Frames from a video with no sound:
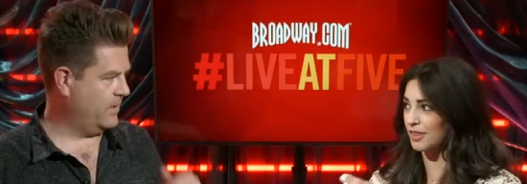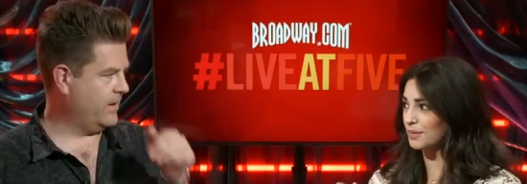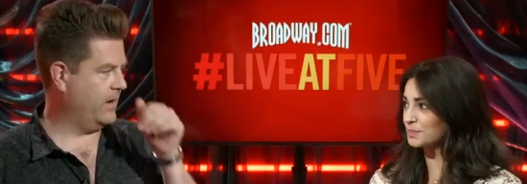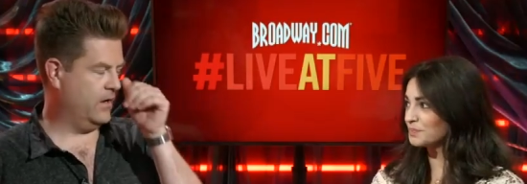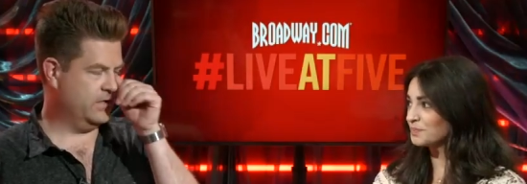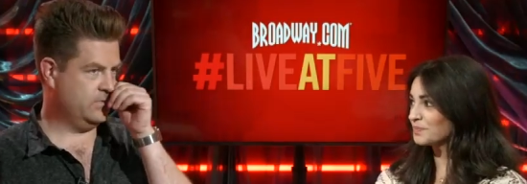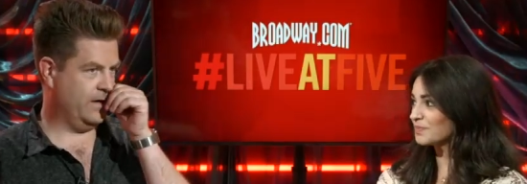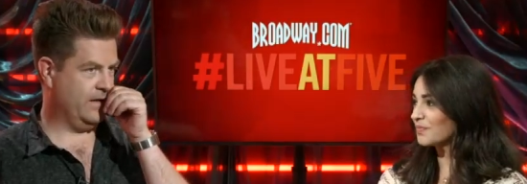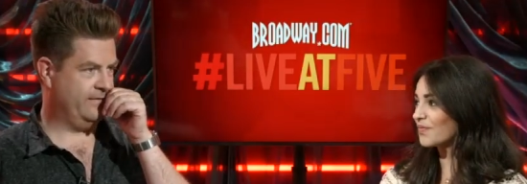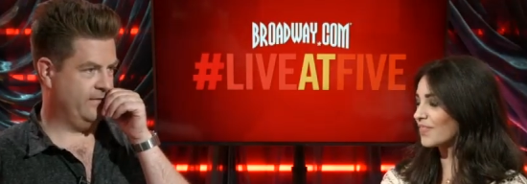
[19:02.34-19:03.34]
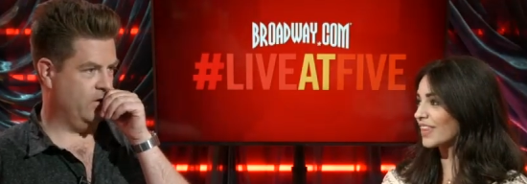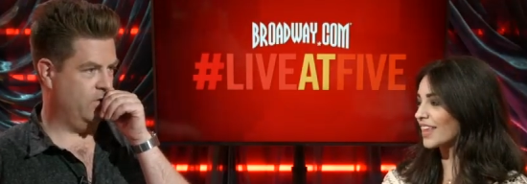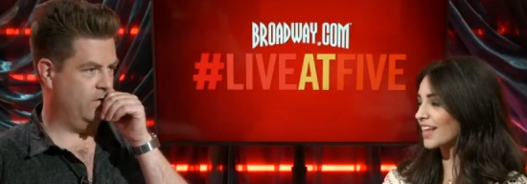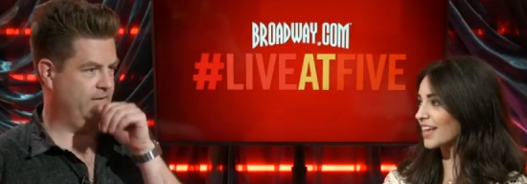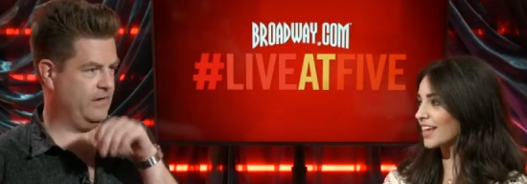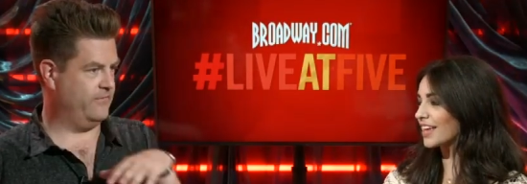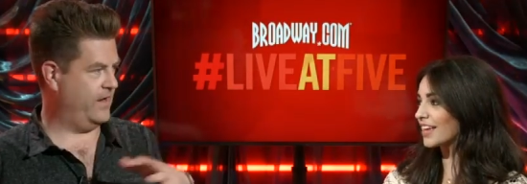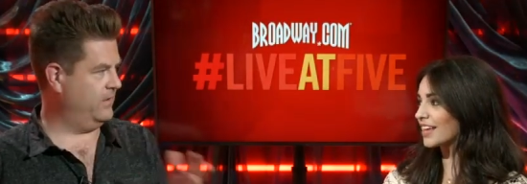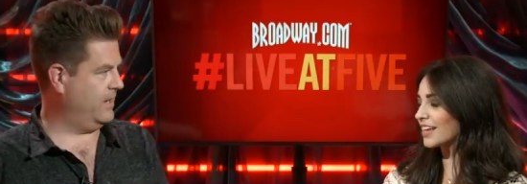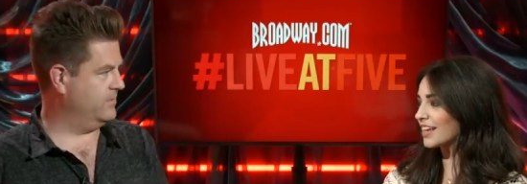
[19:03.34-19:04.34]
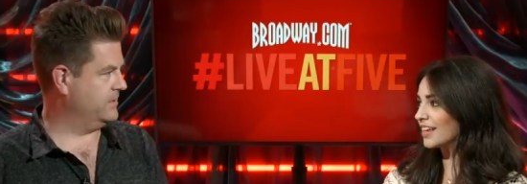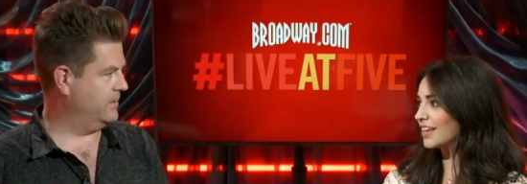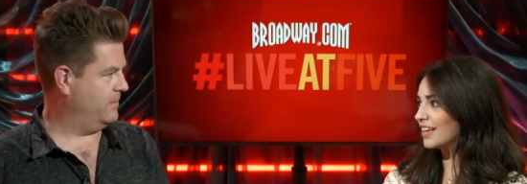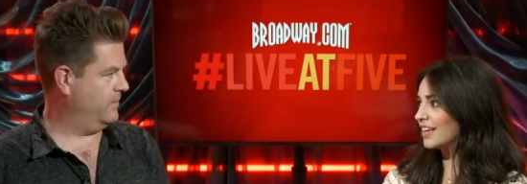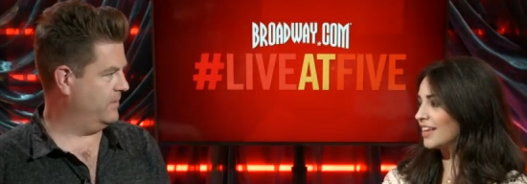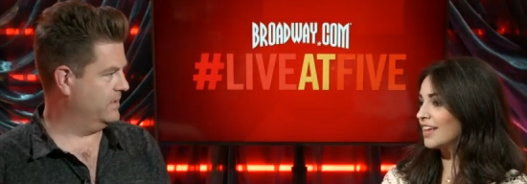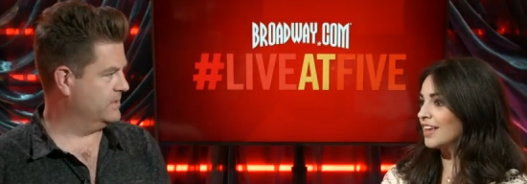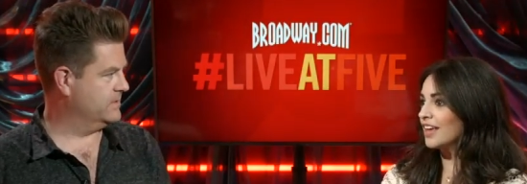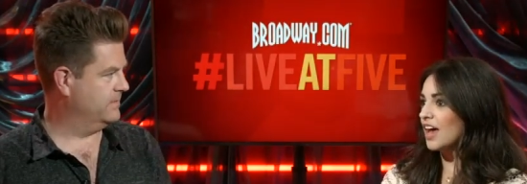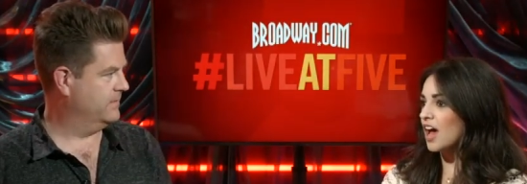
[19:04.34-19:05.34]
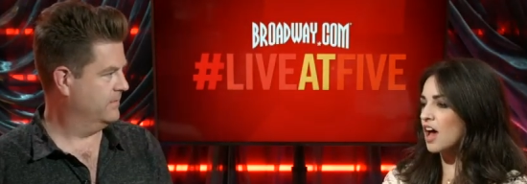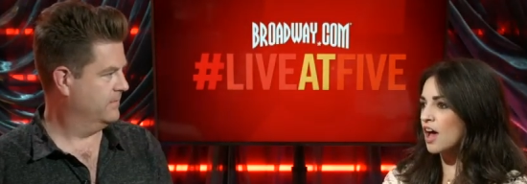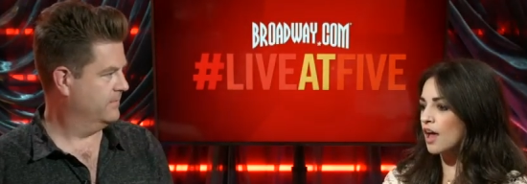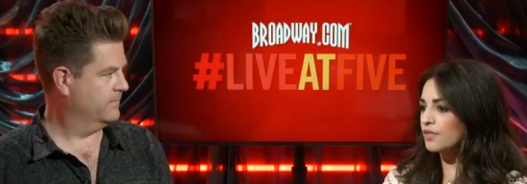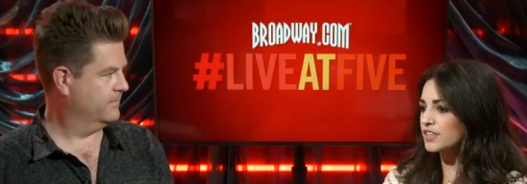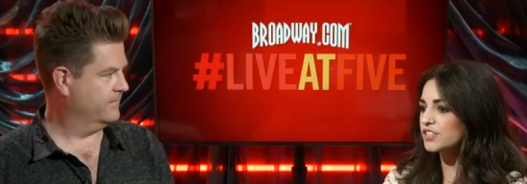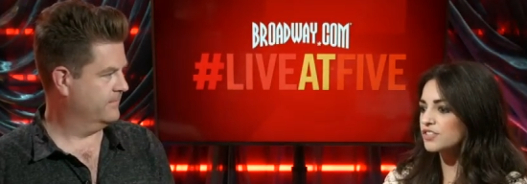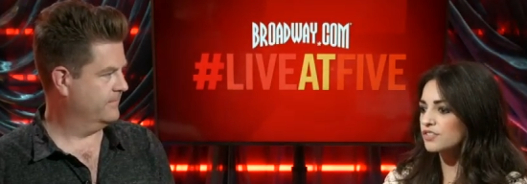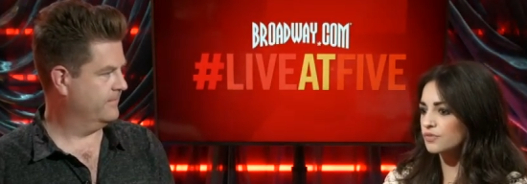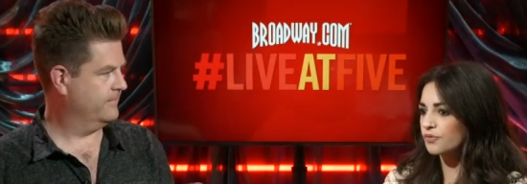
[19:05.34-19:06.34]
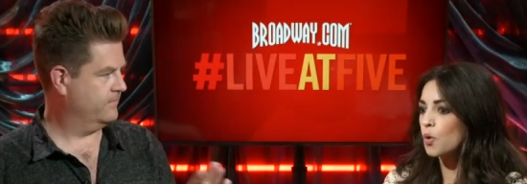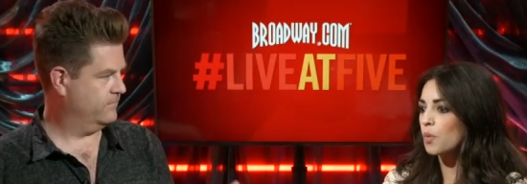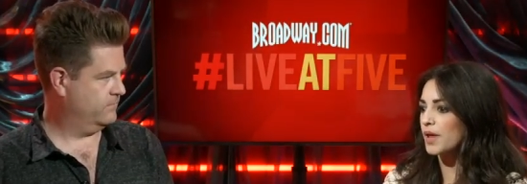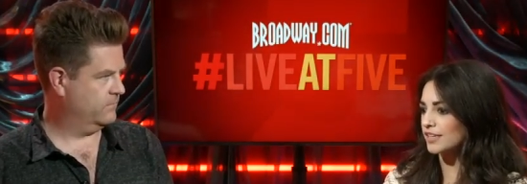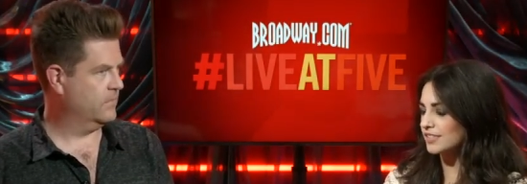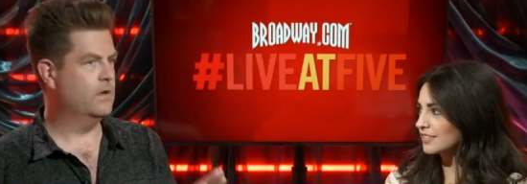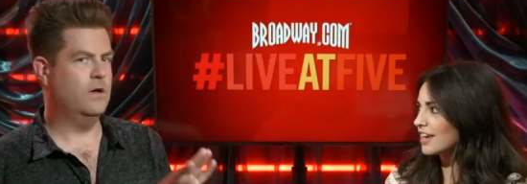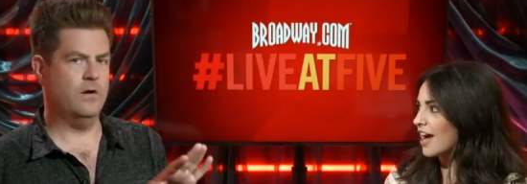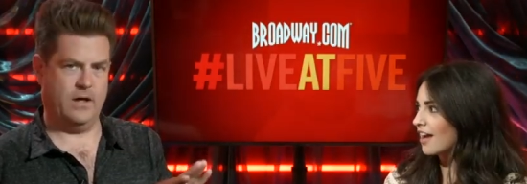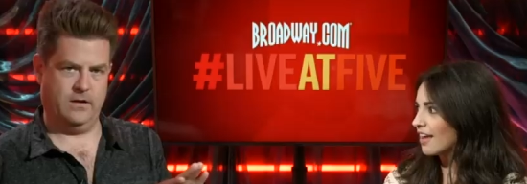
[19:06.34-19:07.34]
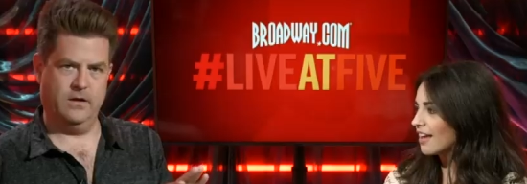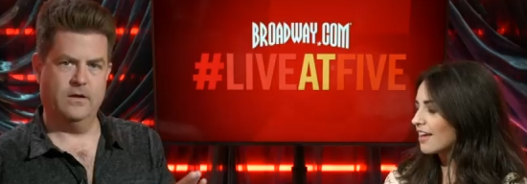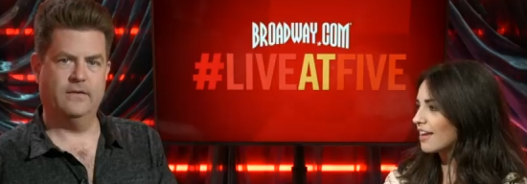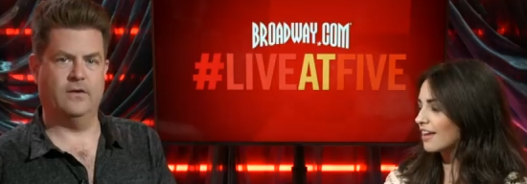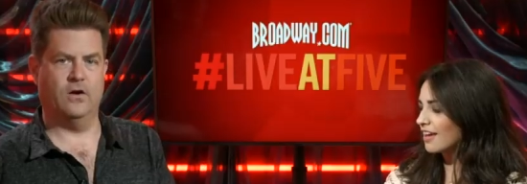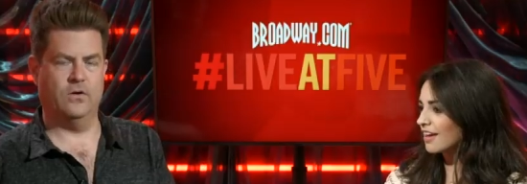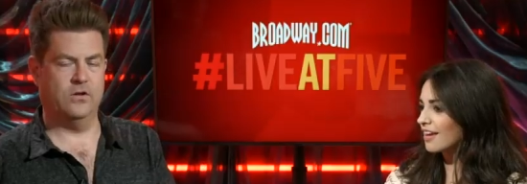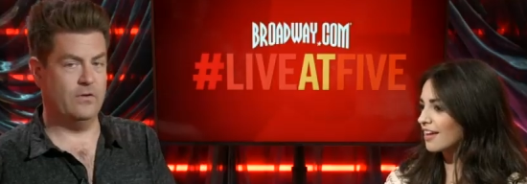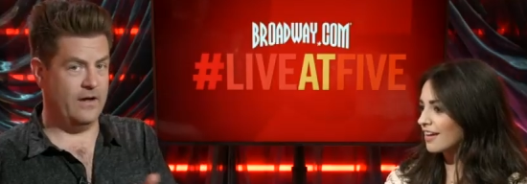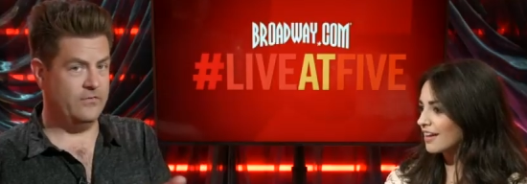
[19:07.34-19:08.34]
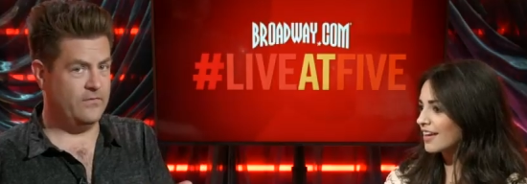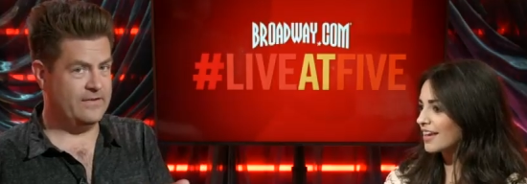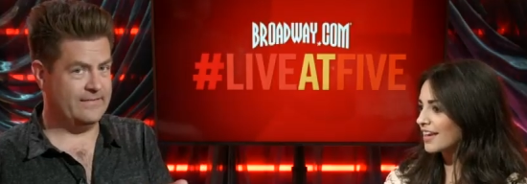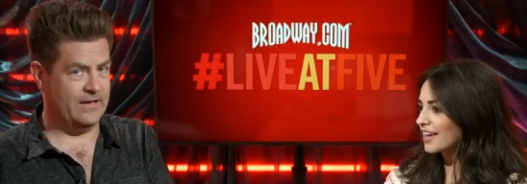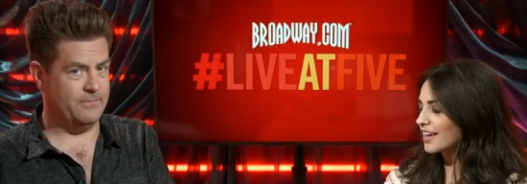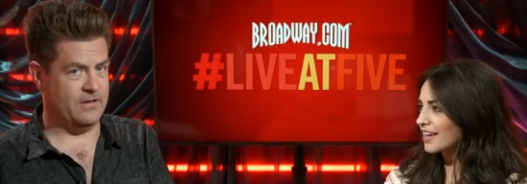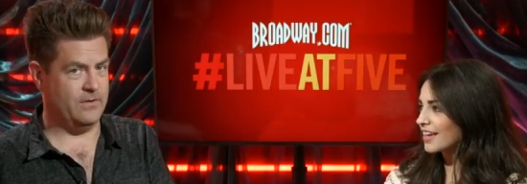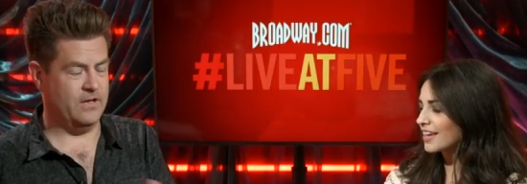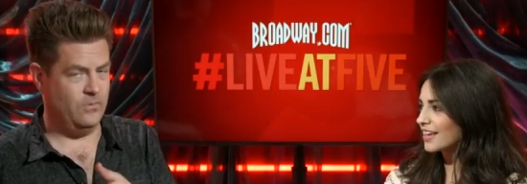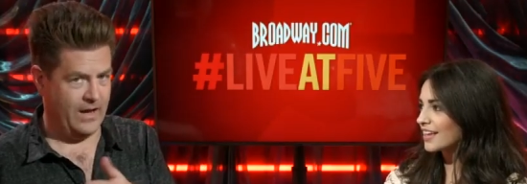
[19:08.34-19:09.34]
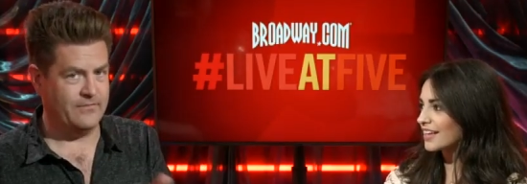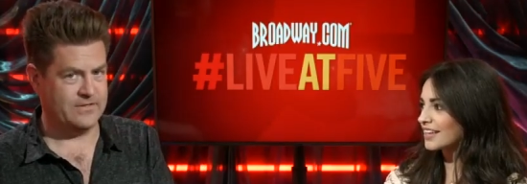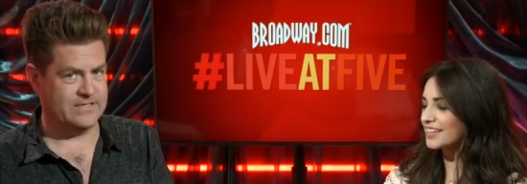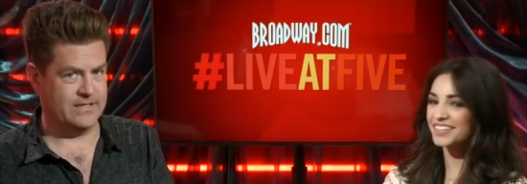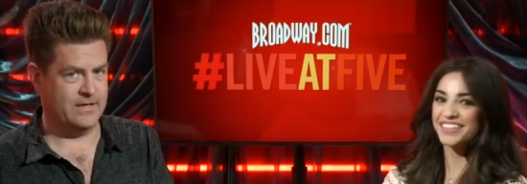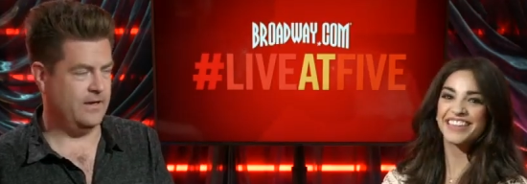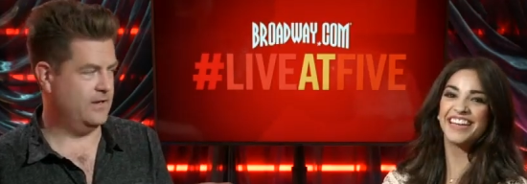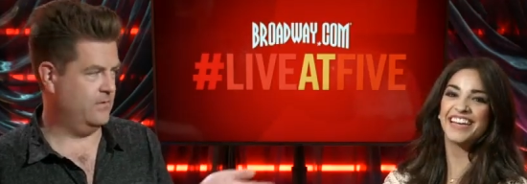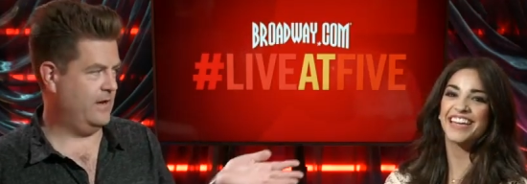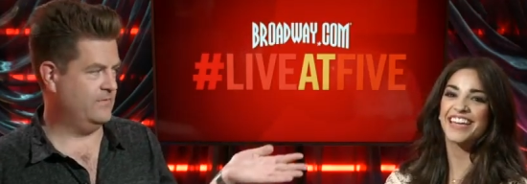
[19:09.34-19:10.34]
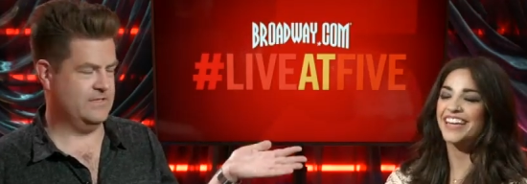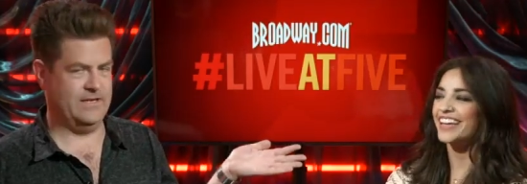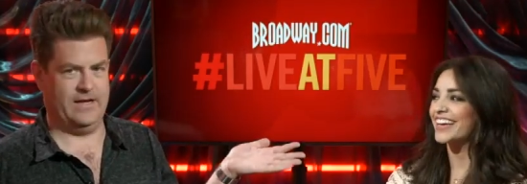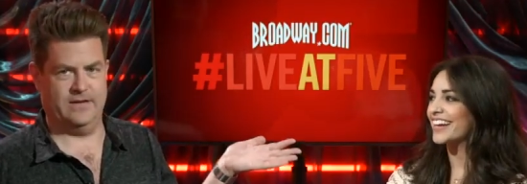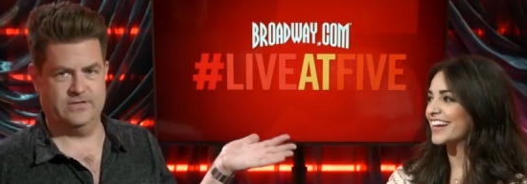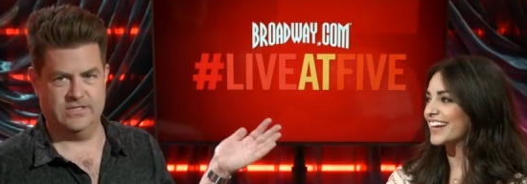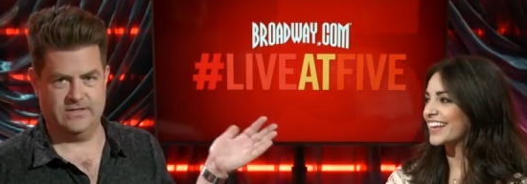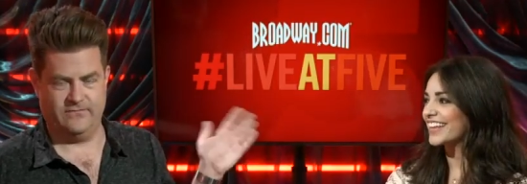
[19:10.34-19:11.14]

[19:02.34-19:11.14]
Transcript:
Speaker 1: Okay, August 20th. So it's like final countdown. How many weeks?
Speaker 2: Uh, this is four weeks. Yeah. Okay.
Speaker 1: So you, if you haven't seen it, by the way, you have to see it, and you have to see Anna. She's